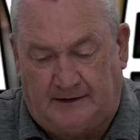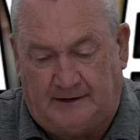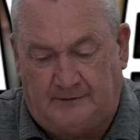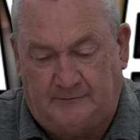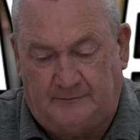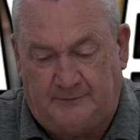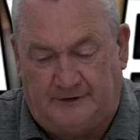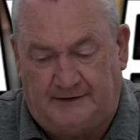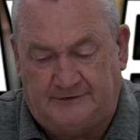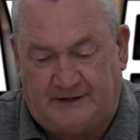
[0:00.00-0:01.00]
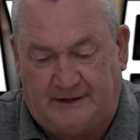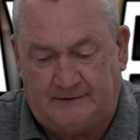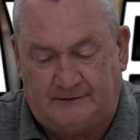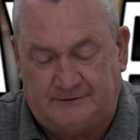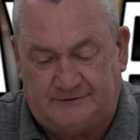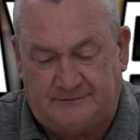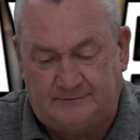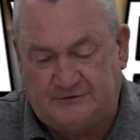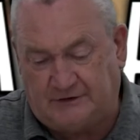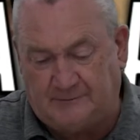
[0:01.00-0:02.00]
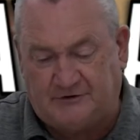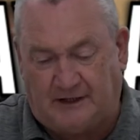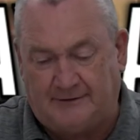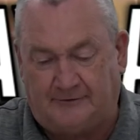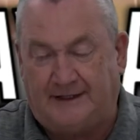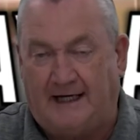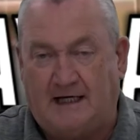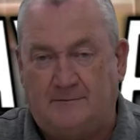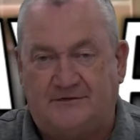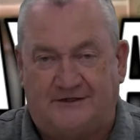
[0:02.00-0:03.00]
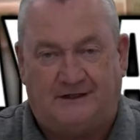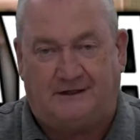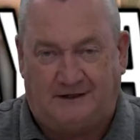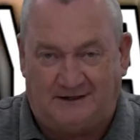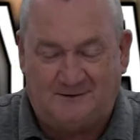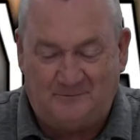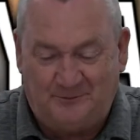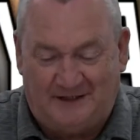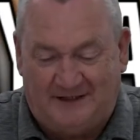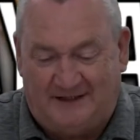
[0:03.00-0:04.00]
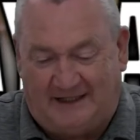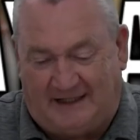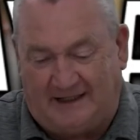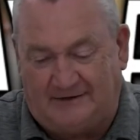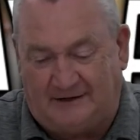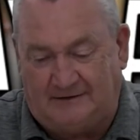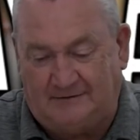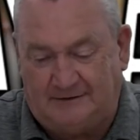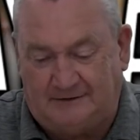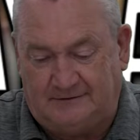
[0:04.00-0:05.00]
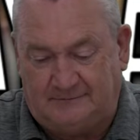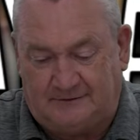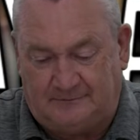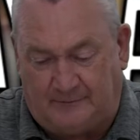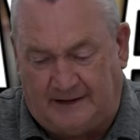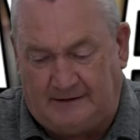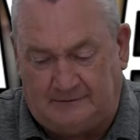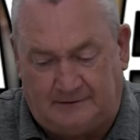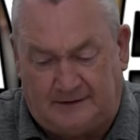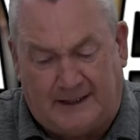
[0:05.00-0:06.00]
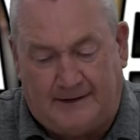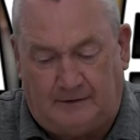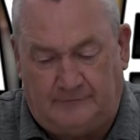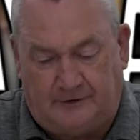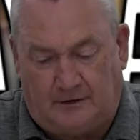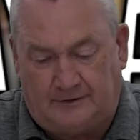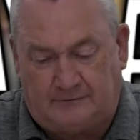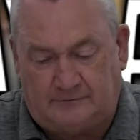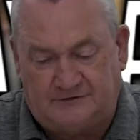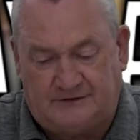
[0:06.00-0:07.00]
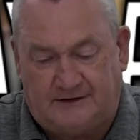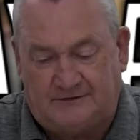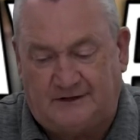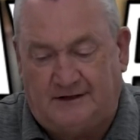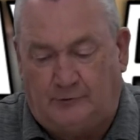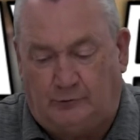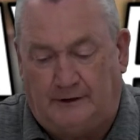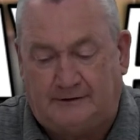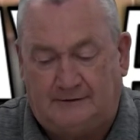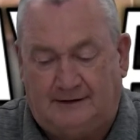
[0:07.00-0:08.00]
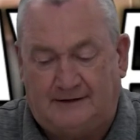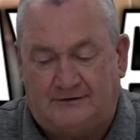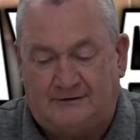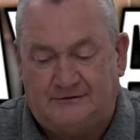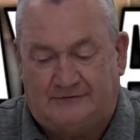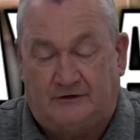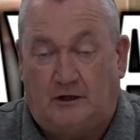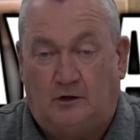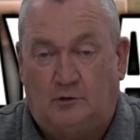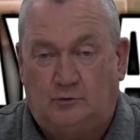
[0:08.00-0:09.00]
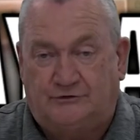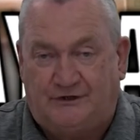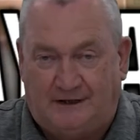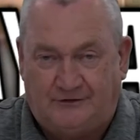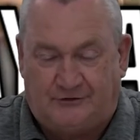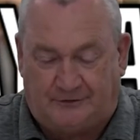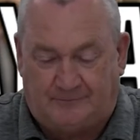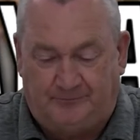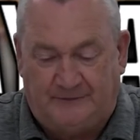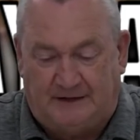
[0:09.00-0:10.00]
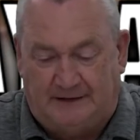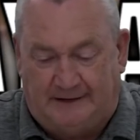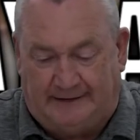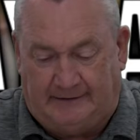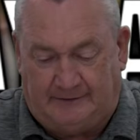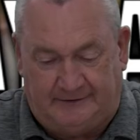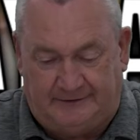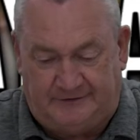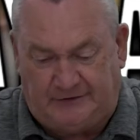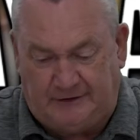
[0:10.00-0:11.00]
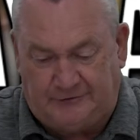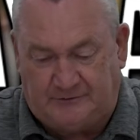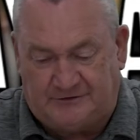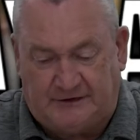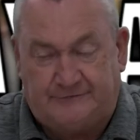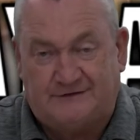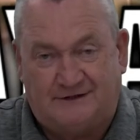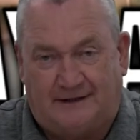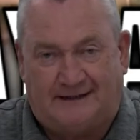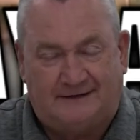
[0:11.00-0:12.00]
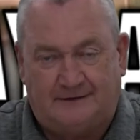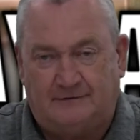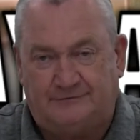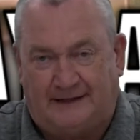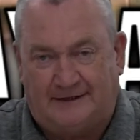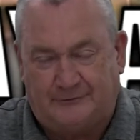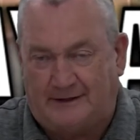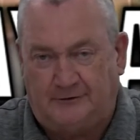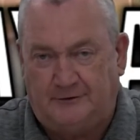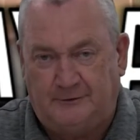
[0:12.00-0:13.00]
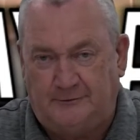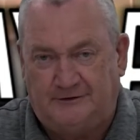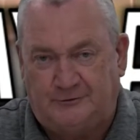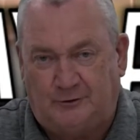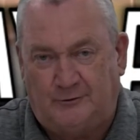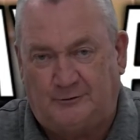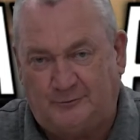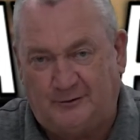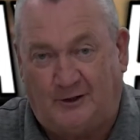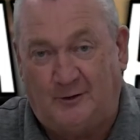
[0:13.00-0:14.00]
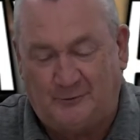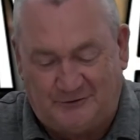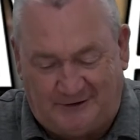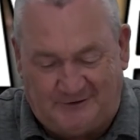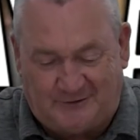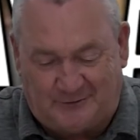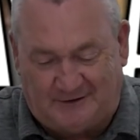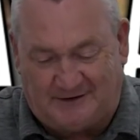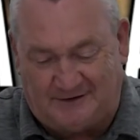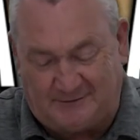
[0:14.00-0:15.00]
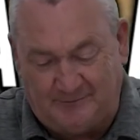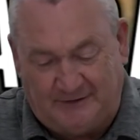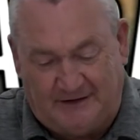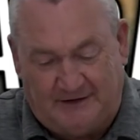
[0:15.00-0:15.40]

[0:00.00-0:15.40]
um, but it's, it's subtitled "I'm Thinking," And then the main title of the article says Recollections of an Old Teacher. Now, the teacher himself is not identified, so I don't know who this quote unquote old teacher is.